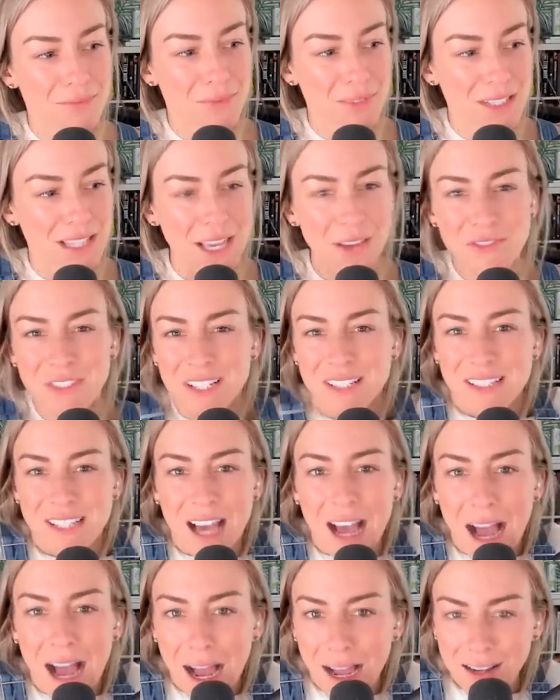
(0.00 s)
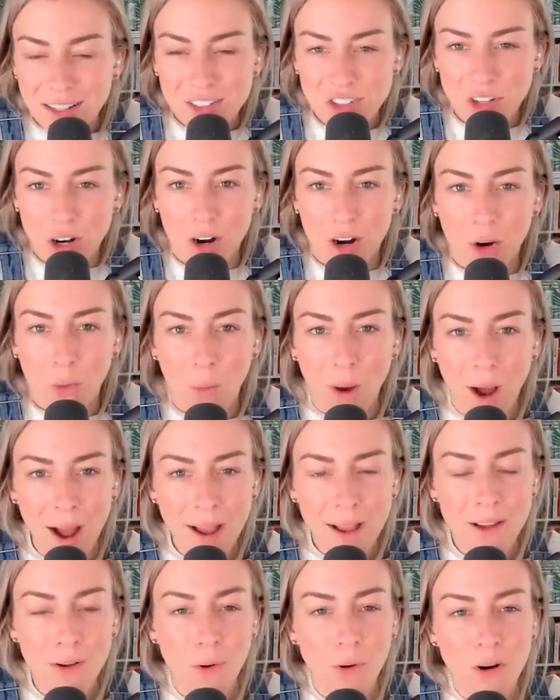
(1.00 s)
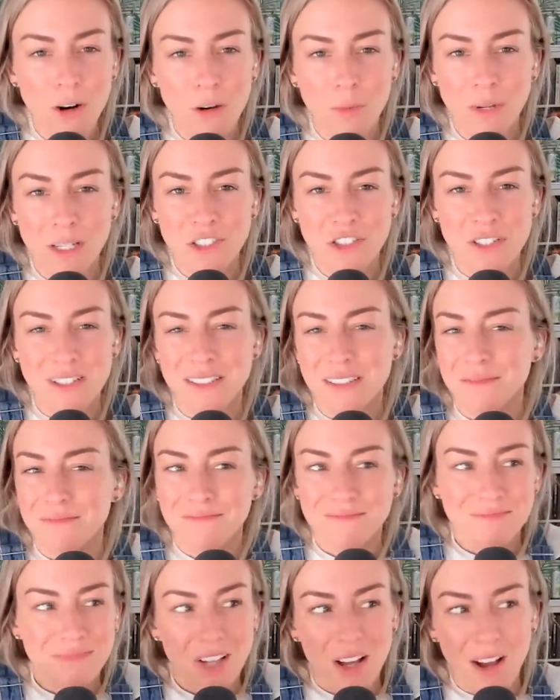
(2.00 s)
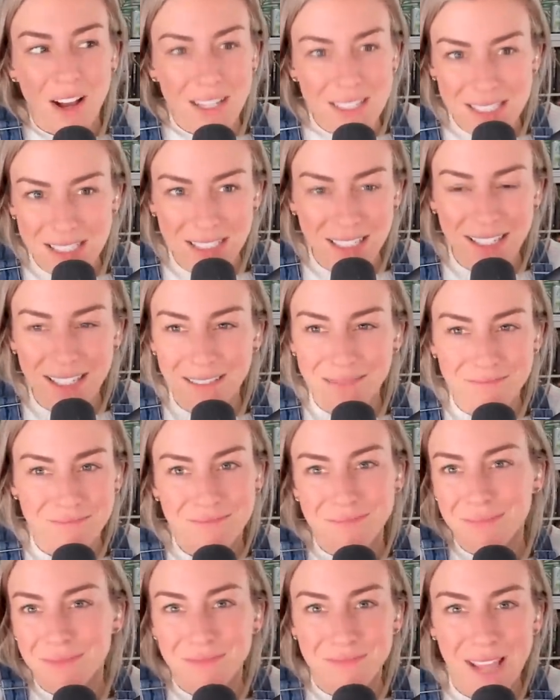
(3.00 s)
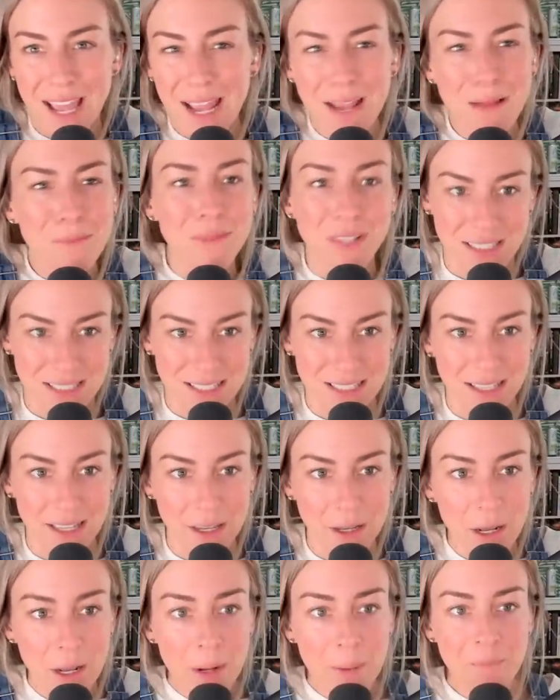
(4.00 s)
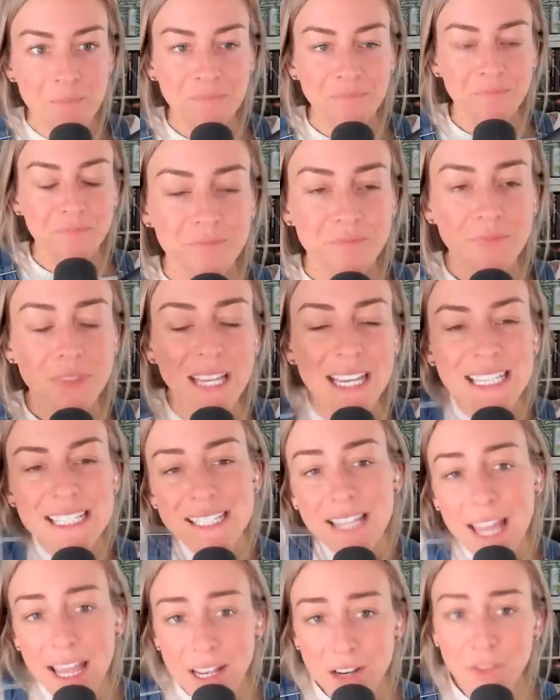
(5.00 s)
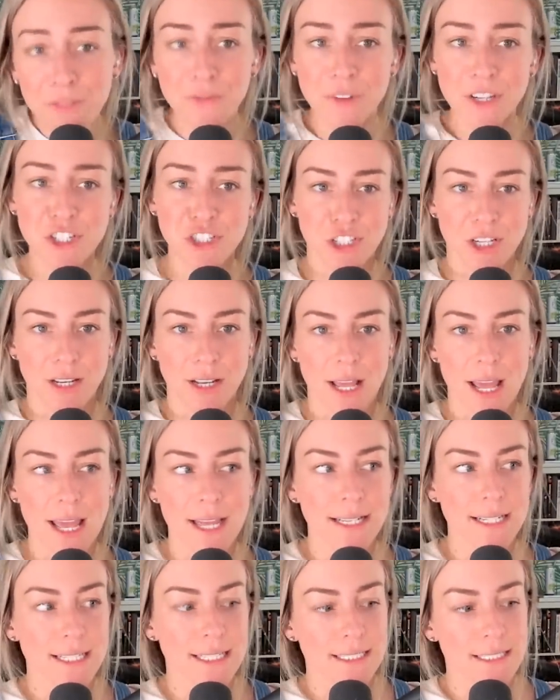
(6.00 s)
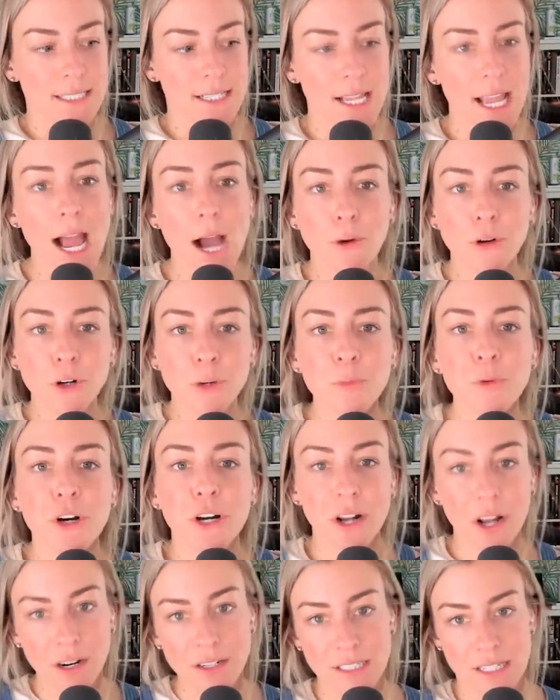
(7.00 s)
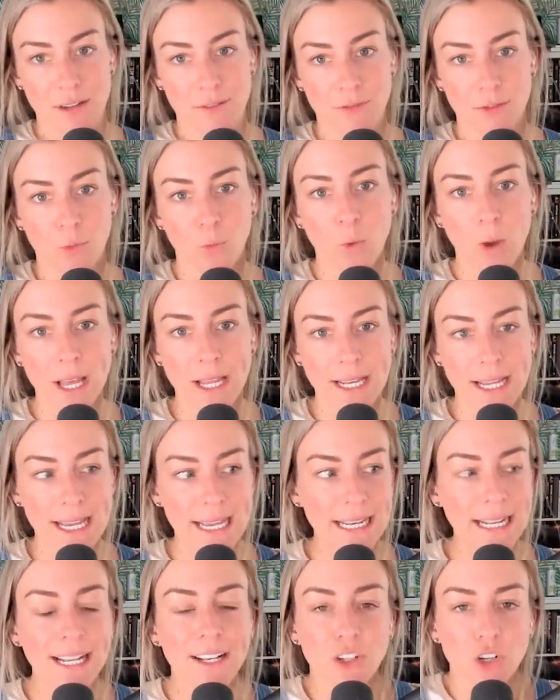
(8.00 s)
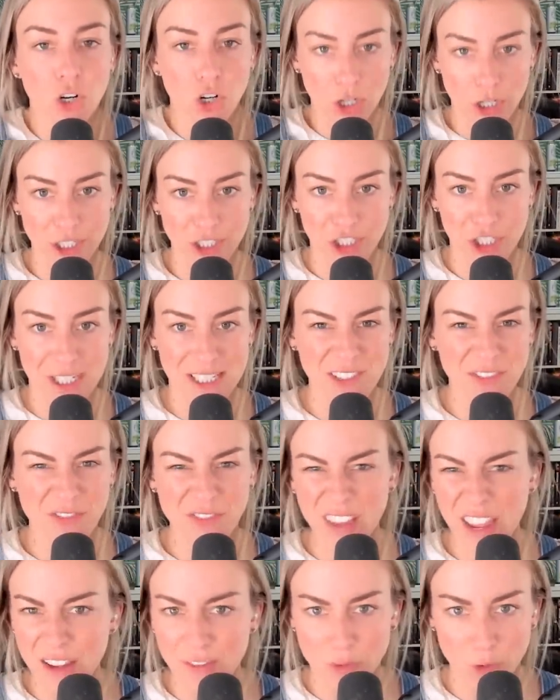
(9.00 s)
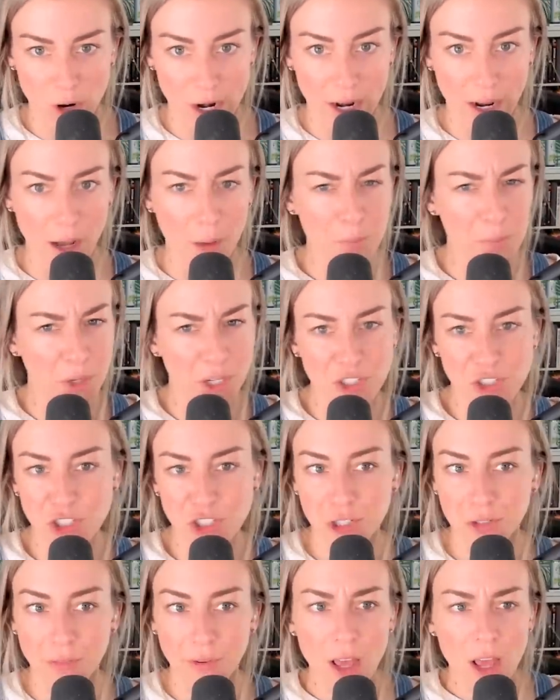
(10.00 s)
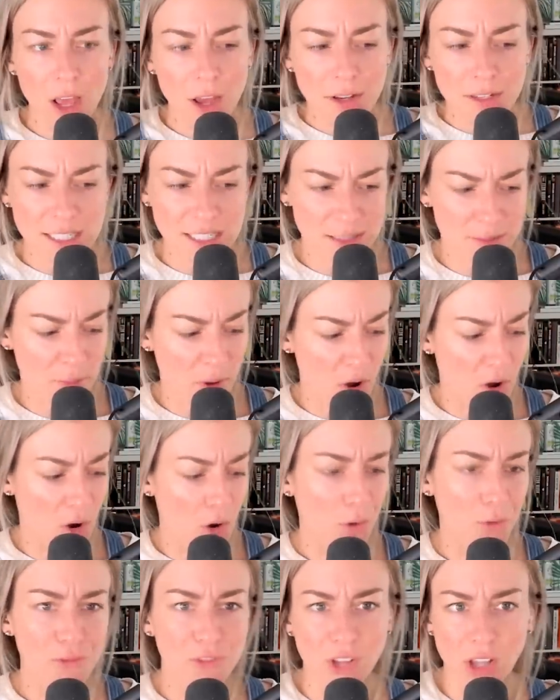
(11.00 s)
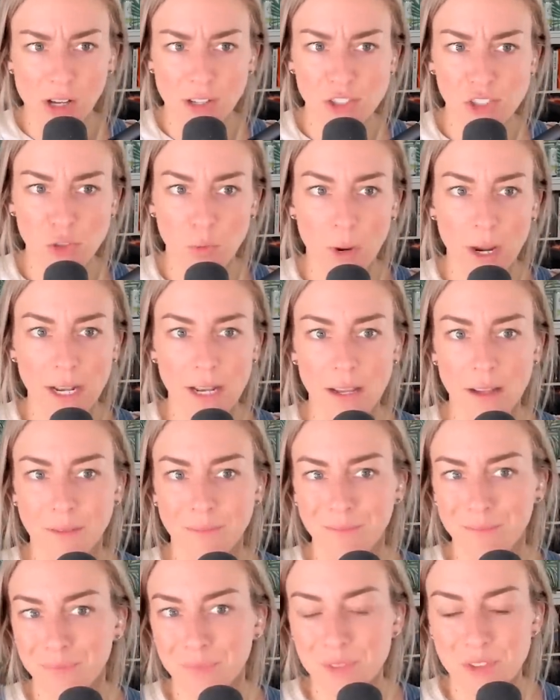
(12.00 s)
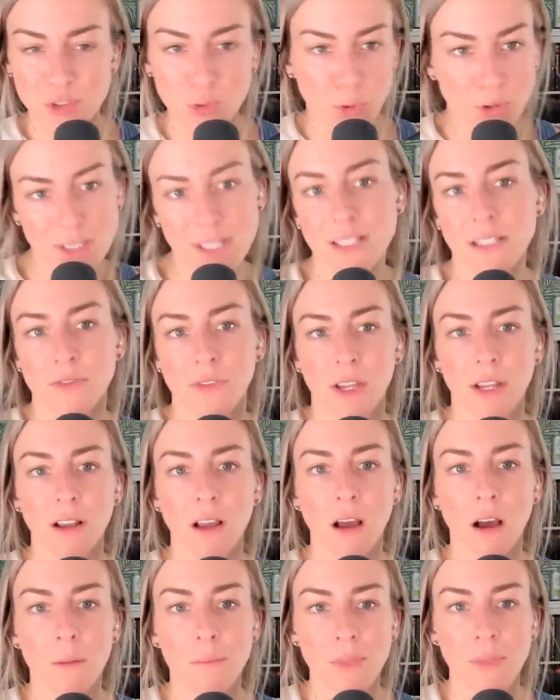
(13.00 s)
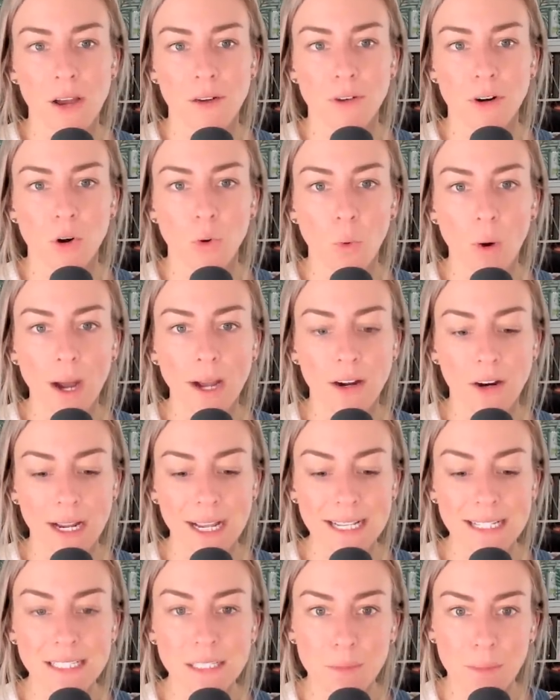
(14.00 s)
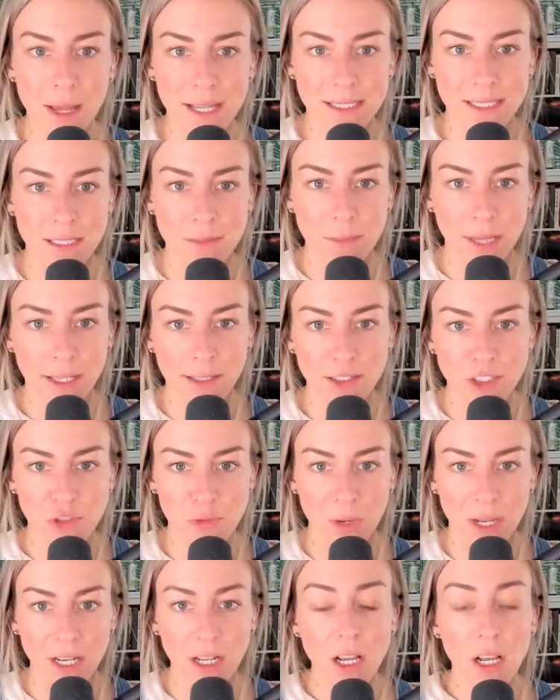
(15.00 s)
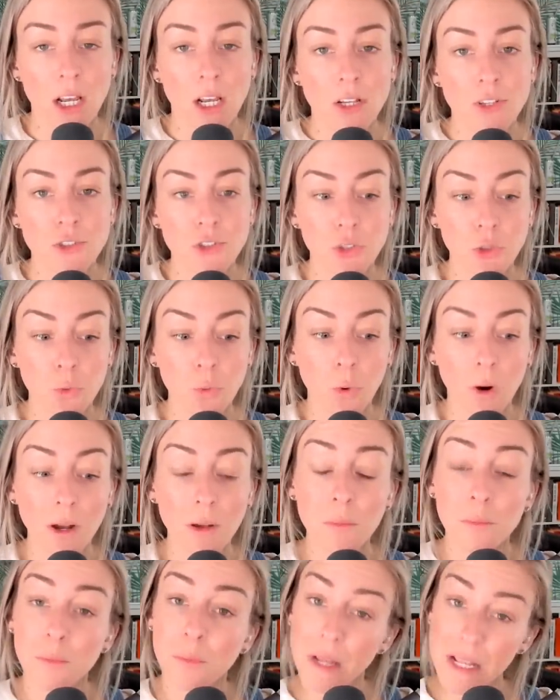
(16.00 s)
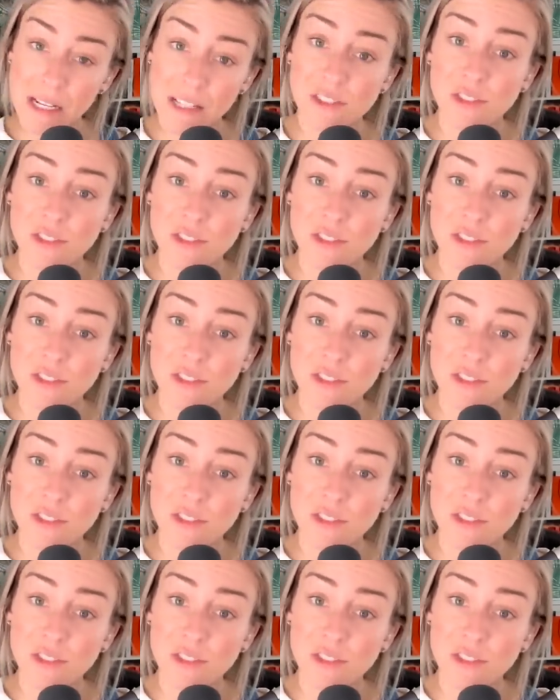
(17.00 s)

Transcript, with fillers: gives us the highest ROI, or are we just hustling aimlessly? it's inefficient and it's counterproductive when it encourages favoring a bunch of small, fluctuating sources of income that require independent management to one big